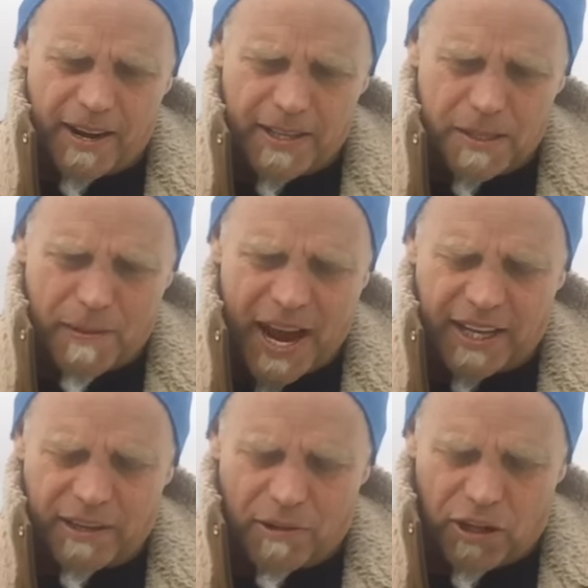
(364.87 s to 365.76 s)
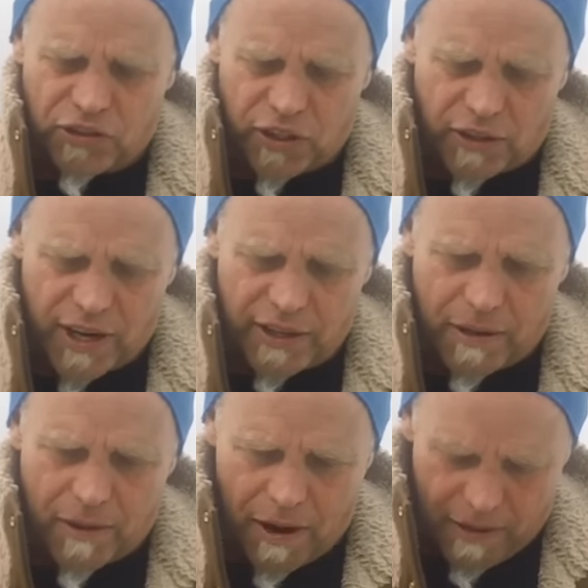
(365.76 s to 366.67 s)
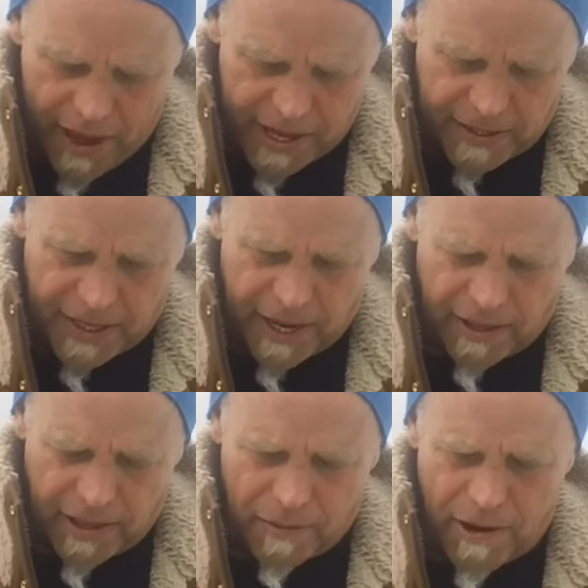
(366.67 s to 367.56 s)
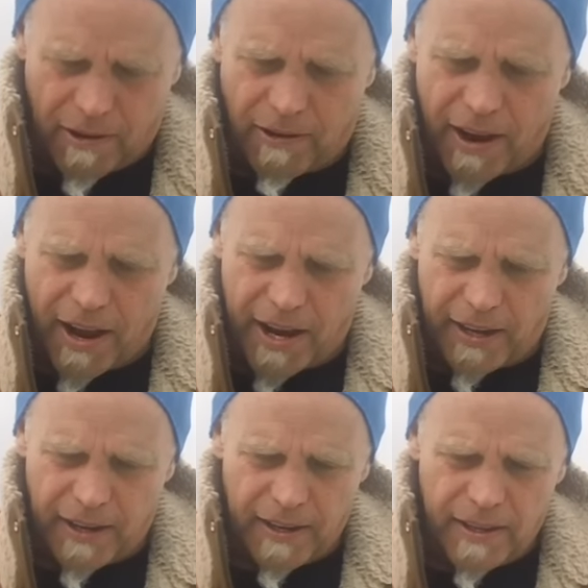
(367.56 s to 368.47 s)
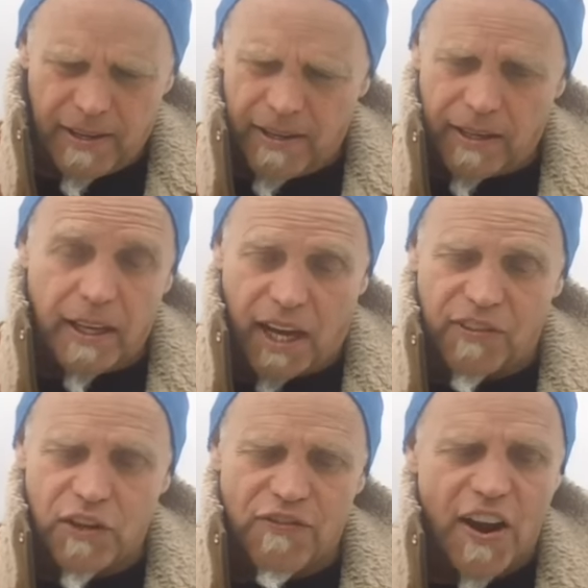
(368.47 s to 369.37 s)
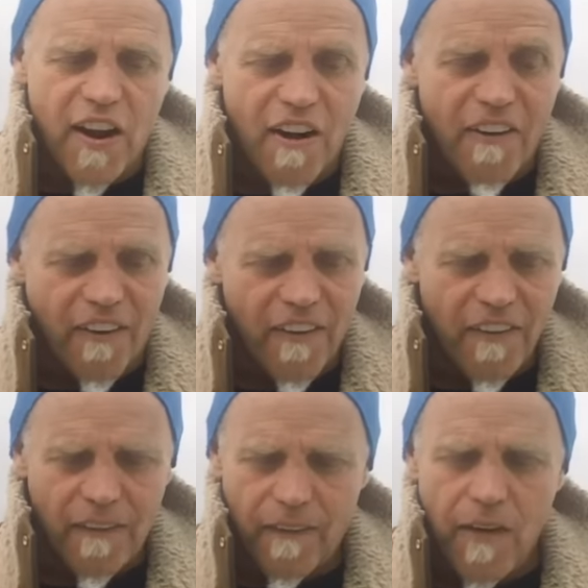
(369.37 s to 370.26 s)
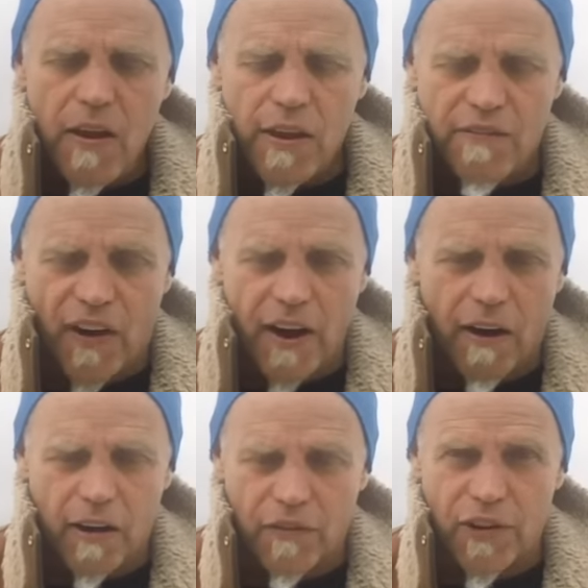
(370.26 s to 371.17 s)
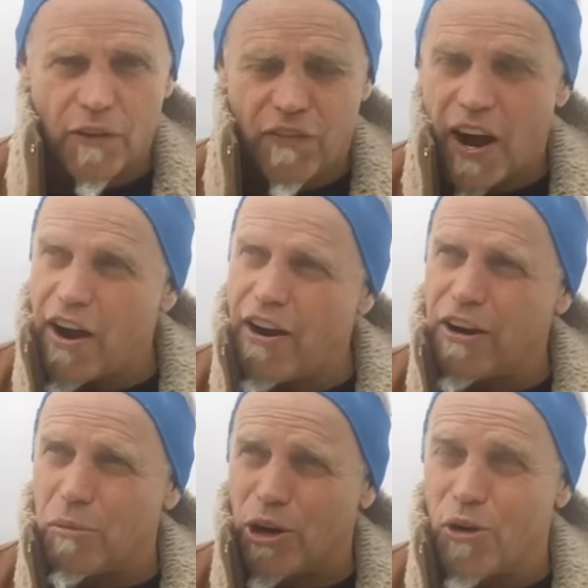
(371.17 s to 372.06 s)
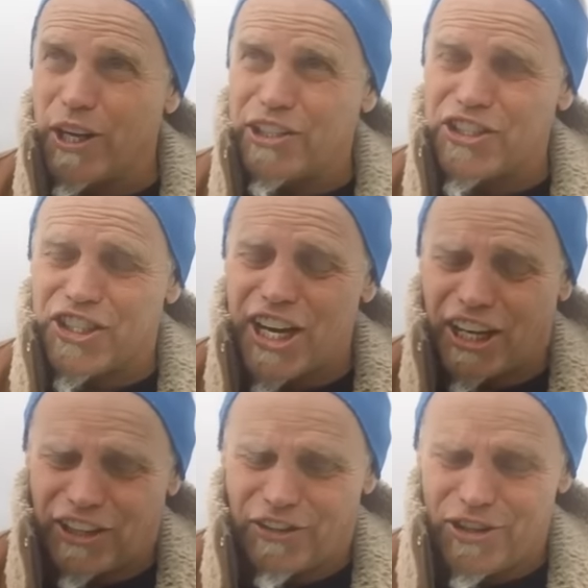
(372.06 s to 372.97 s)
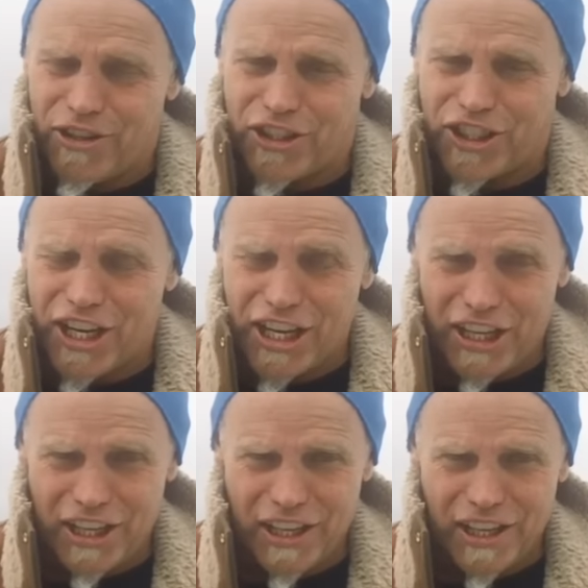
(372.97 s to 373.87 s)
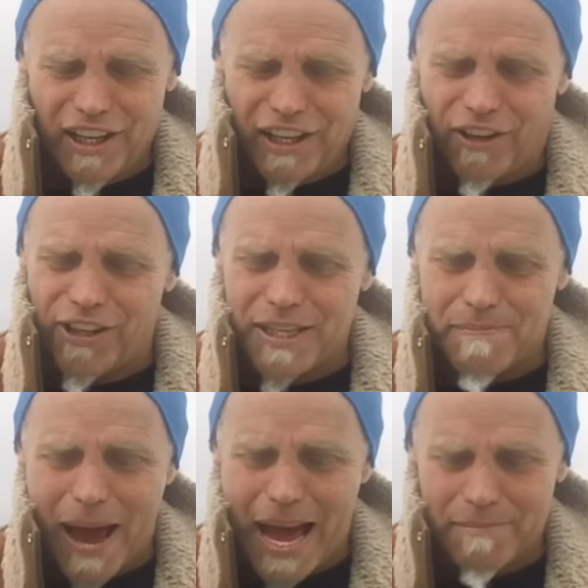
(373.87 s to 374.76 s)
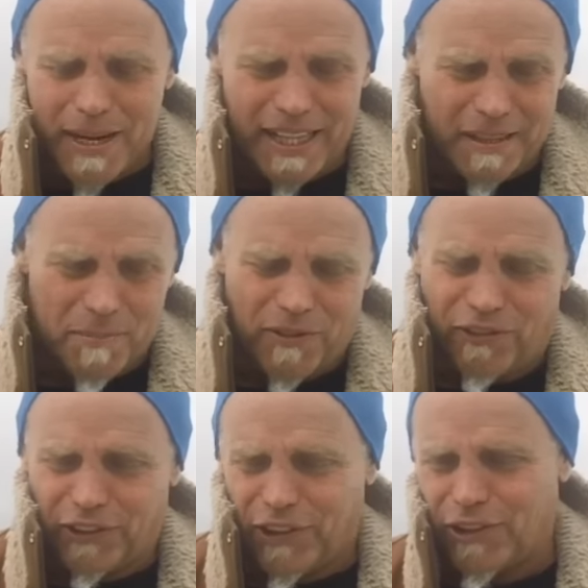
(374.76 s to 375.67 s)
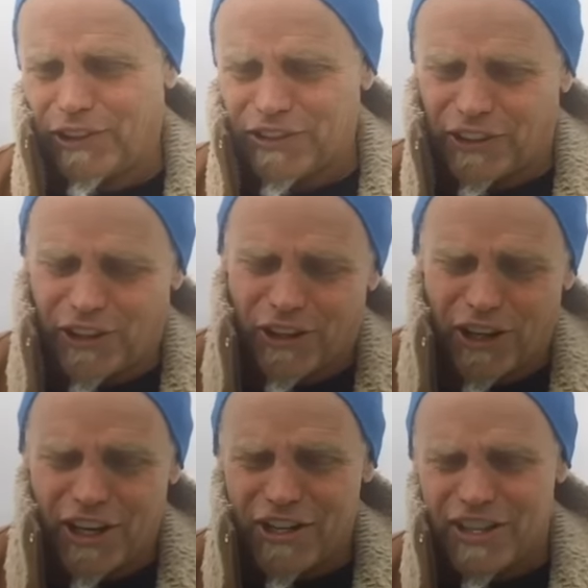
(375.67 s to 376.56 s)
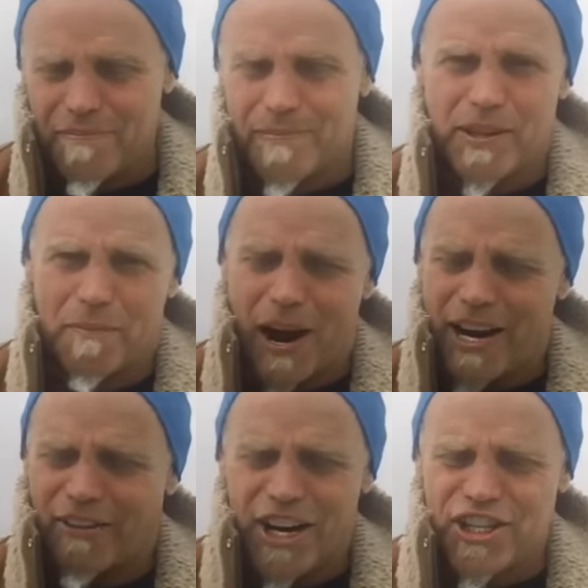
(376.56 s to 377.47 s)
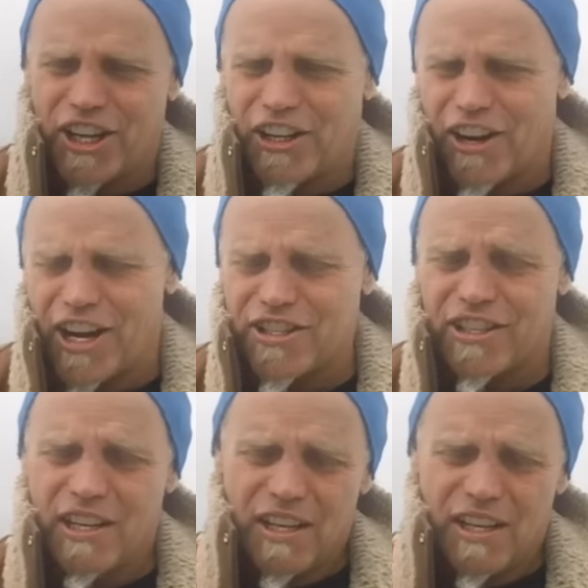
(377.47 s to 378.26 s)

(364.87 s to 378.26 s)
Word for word: on its back, and they were all circling around, they were all heads down, and they were all crying. Kevin, you fight harder. You fight harder. If you don't fight harder, we're going extinct. Don't you see? You know, these madmen, the buffalo, the sequoias, the migration across